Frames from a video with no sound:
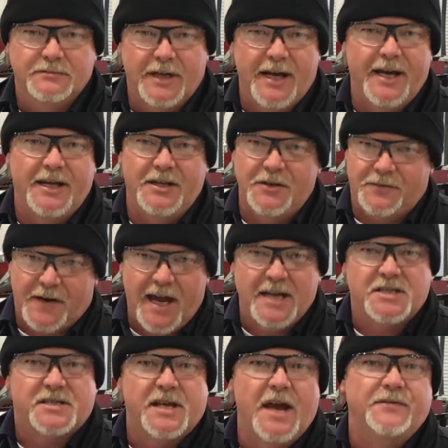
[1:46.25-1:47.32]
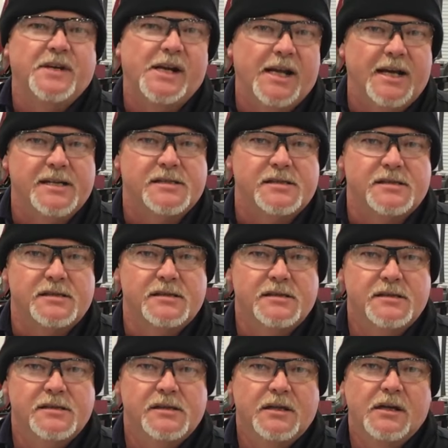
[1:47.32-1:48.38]
hey, you've got your safety
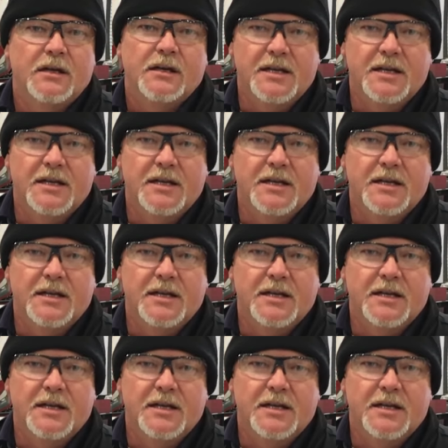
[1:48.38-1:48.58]
glasses.